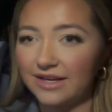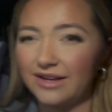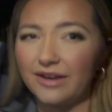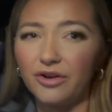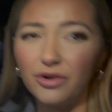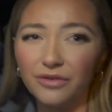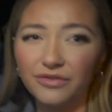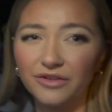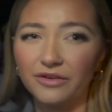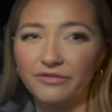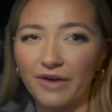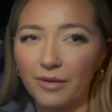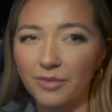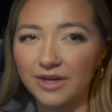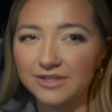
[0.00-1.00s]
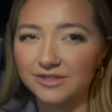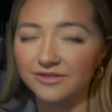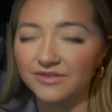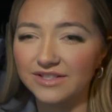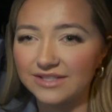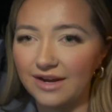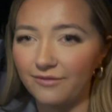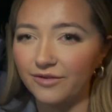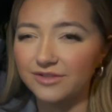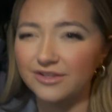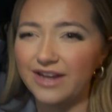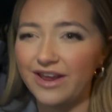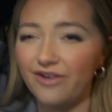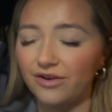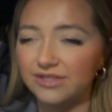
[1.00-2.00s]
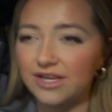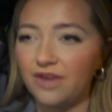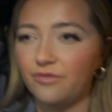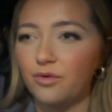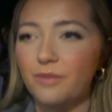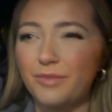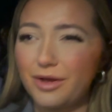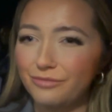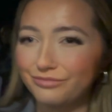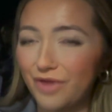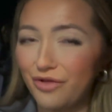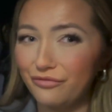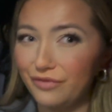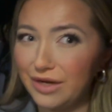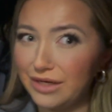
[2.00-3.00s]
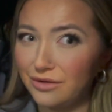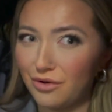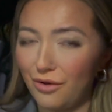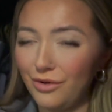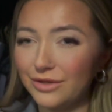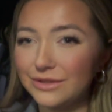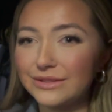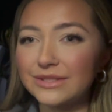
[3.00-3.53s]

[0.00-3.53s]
I don't know if the vibration of this camera is gonna irritate everyone, but hopefully not.